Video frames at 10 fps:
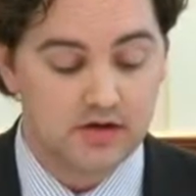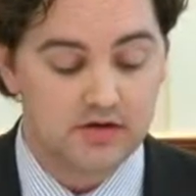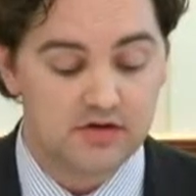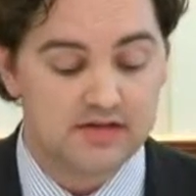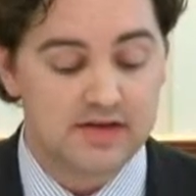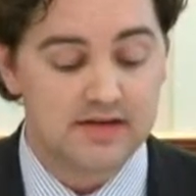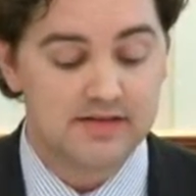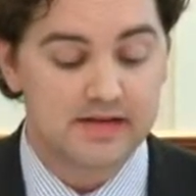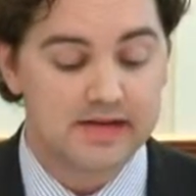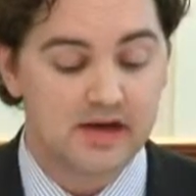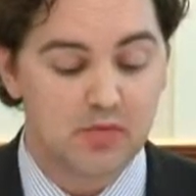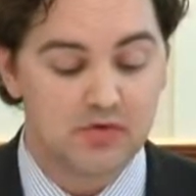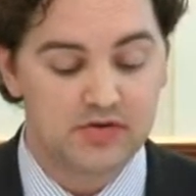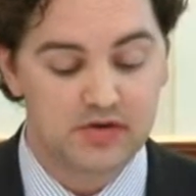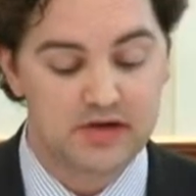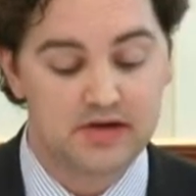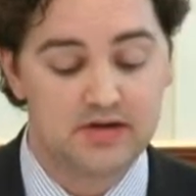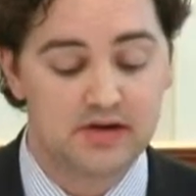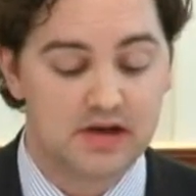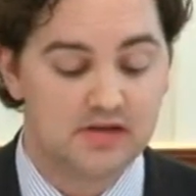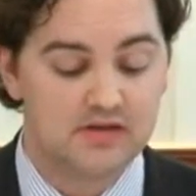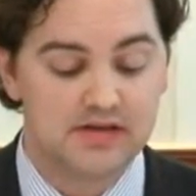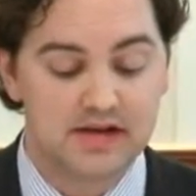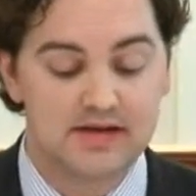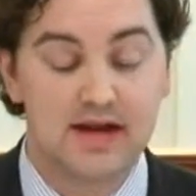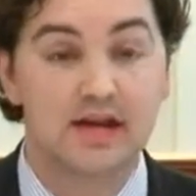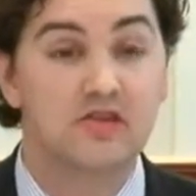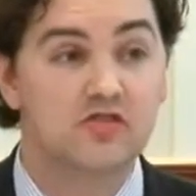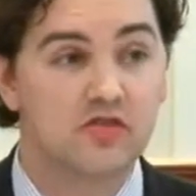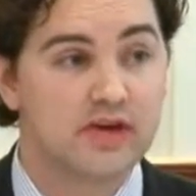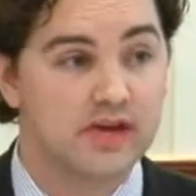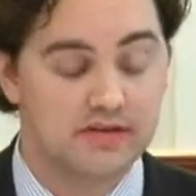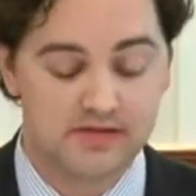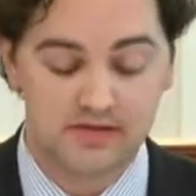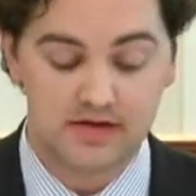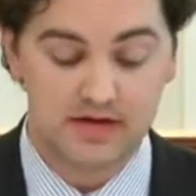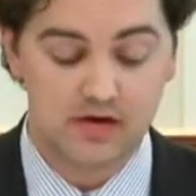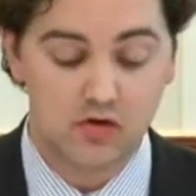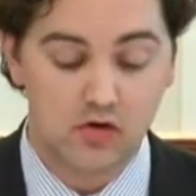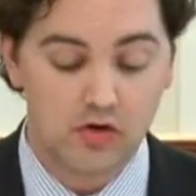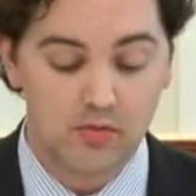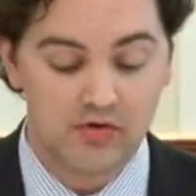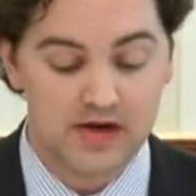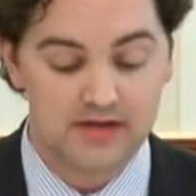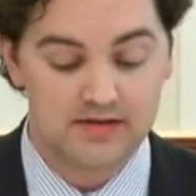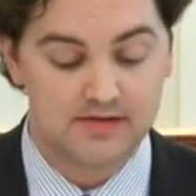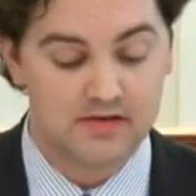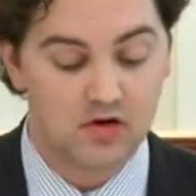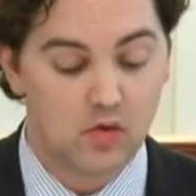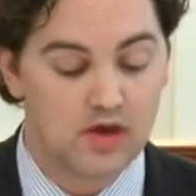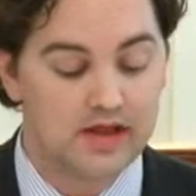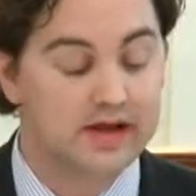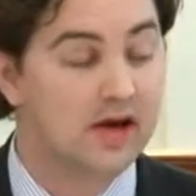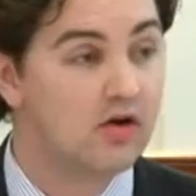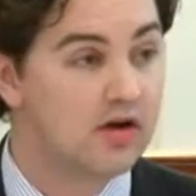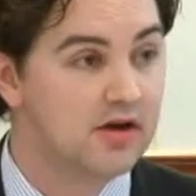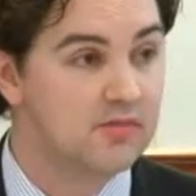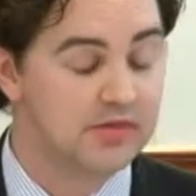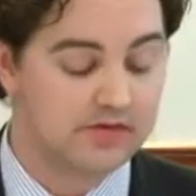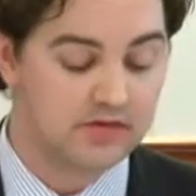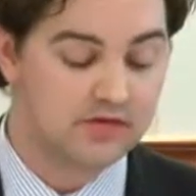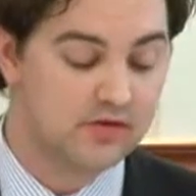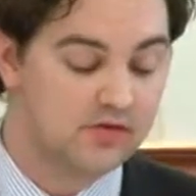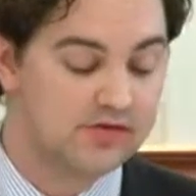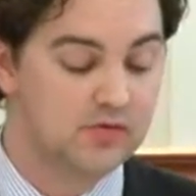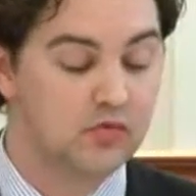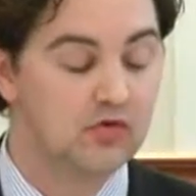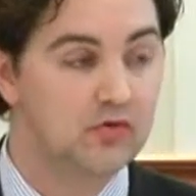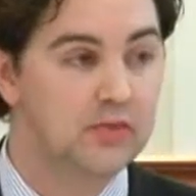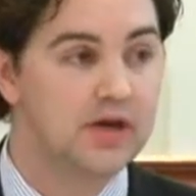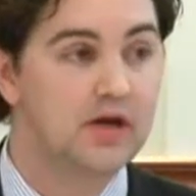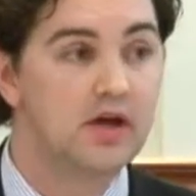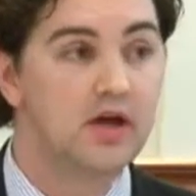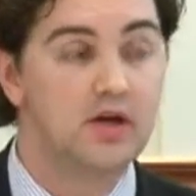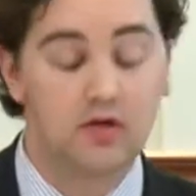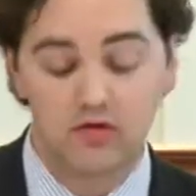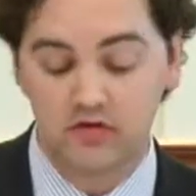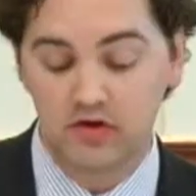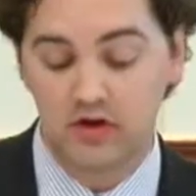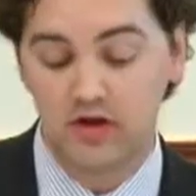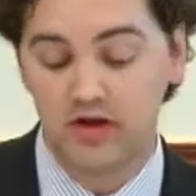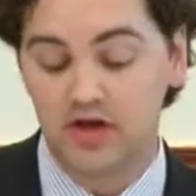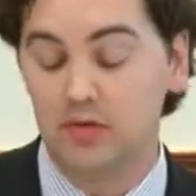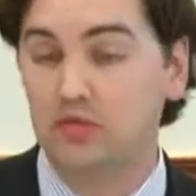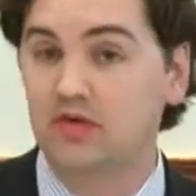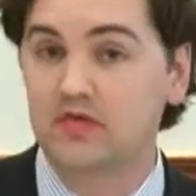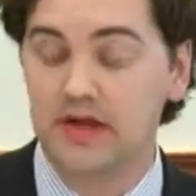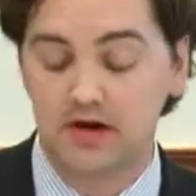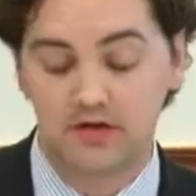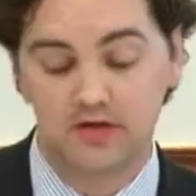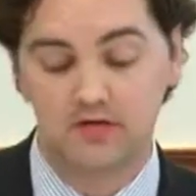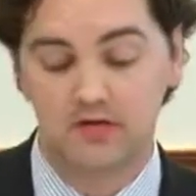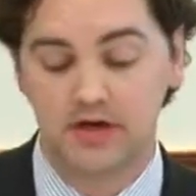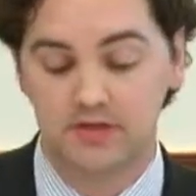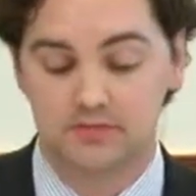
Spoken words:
Nursing has the key opportunity to understand data and trends and incorporate this into quality outcomes, service improvement, and overall improved care delivery.